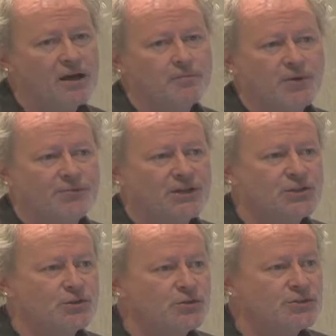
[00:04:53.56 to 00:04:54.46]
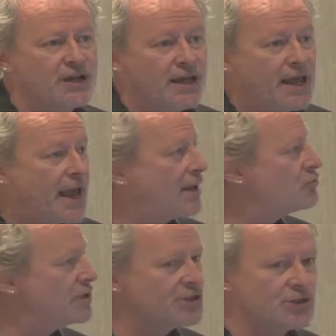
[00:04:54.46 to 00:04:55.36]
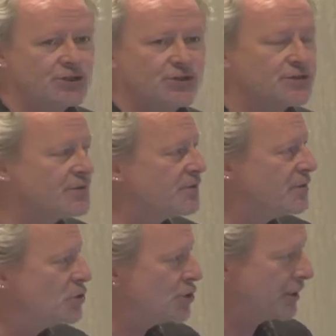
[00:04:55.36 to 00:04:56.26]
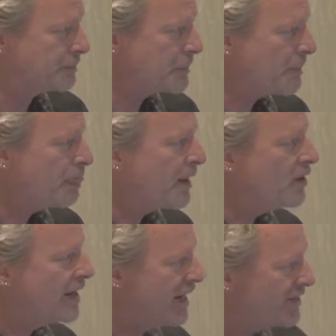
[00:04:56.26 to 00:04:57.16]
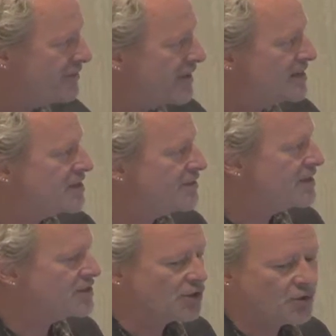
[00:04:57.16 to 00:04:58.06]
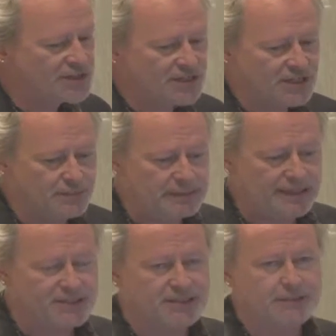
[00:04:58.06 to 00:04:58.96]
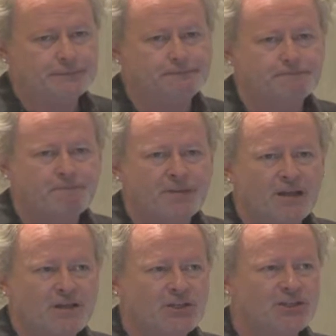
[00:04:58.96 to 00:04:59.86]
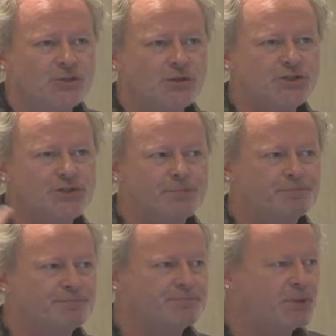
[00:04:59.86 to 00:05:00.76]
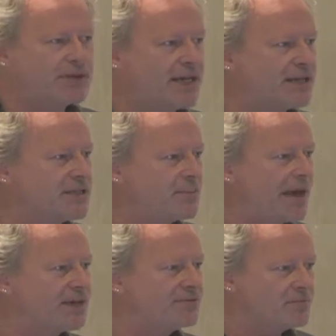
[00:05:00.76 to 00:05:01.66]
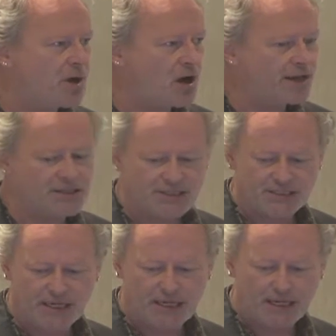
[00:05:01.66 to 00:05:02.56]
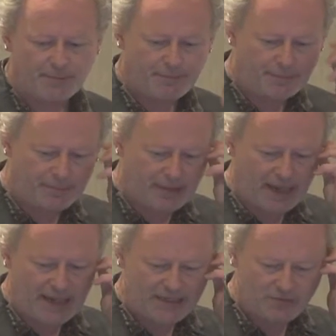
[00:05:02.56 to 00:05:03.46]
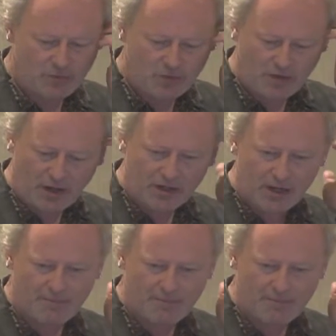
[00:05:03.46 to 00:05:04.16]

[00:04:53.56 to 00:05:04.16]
professionals and researchers of the future in the face of this increasing complexity? So I just want you to put that in the back of your mind, and I'm going to come